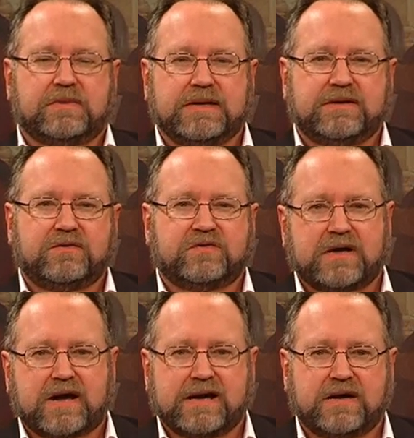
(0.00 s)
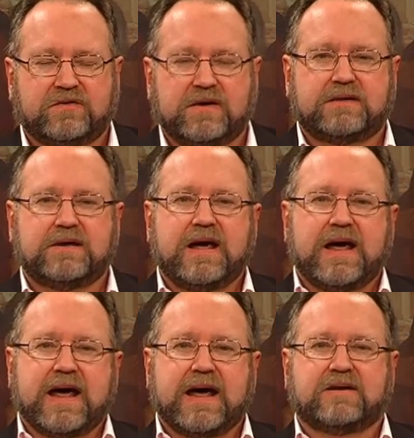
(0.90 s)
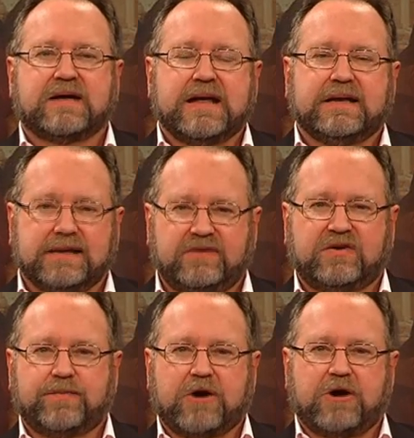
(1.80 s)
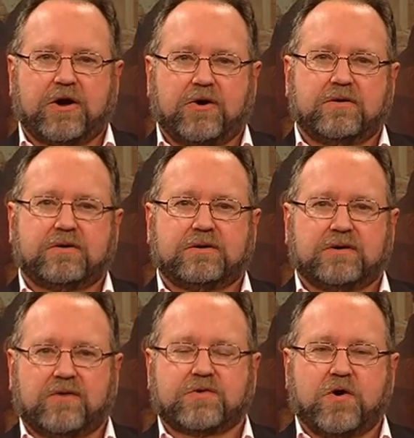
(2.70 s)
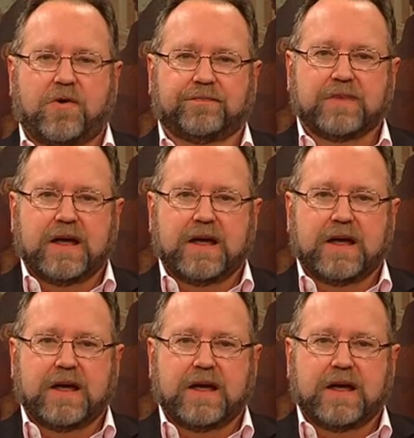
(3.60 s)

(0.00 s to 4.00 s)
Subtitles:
Linz, L-I-N-Z, at lindsayperigo.com.